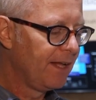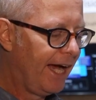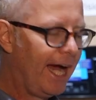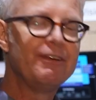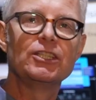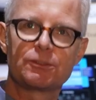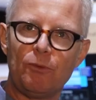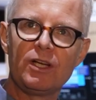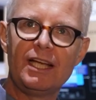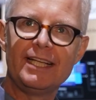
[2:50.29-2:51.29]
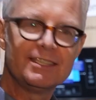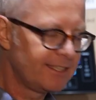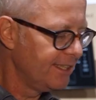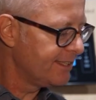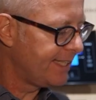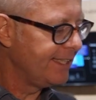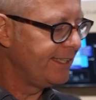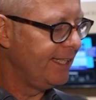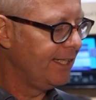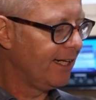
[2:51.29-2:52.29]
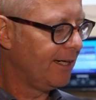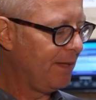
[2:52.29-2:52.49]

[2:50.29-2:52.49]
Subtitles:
having smaller lenses, then the